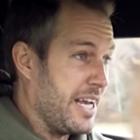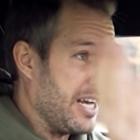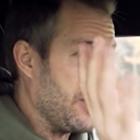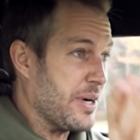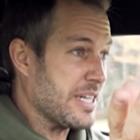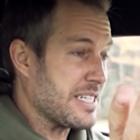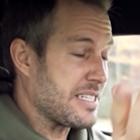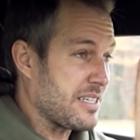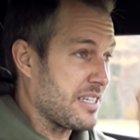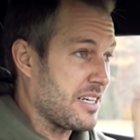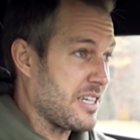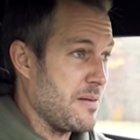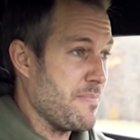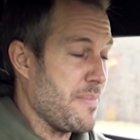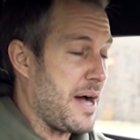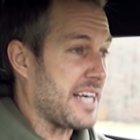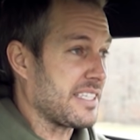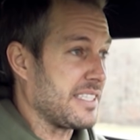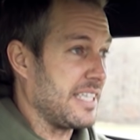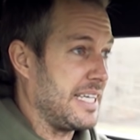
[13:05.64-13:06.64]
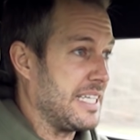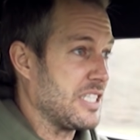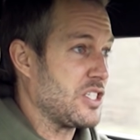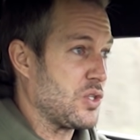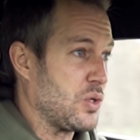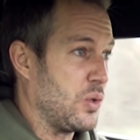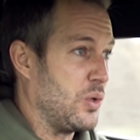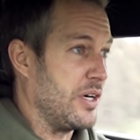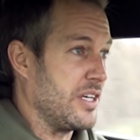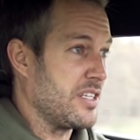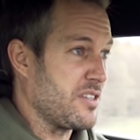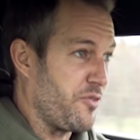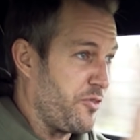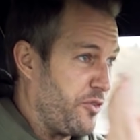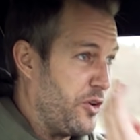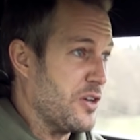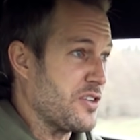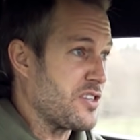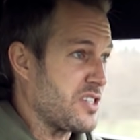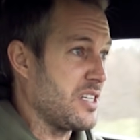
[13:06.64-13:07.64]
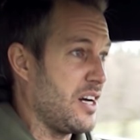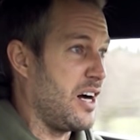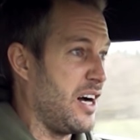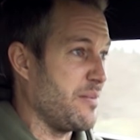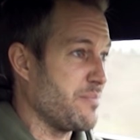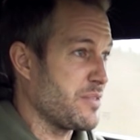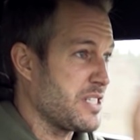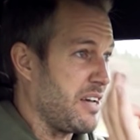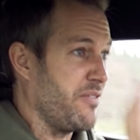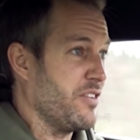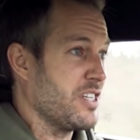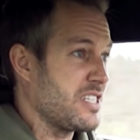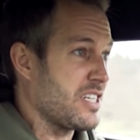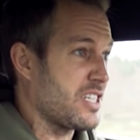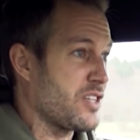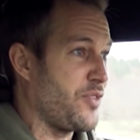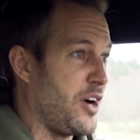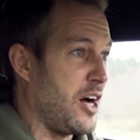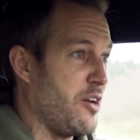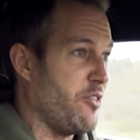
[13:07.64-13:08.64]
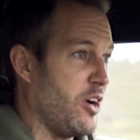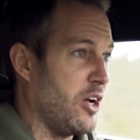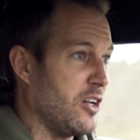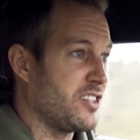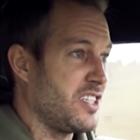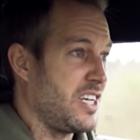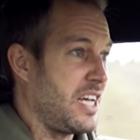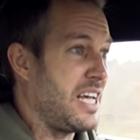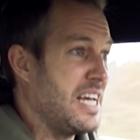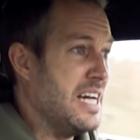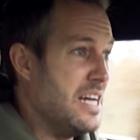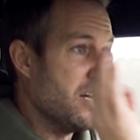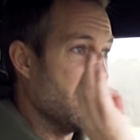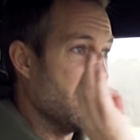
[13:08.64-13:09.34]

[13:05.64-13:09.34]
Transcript: Anyways, come back to that story. It's the first time, 765LT,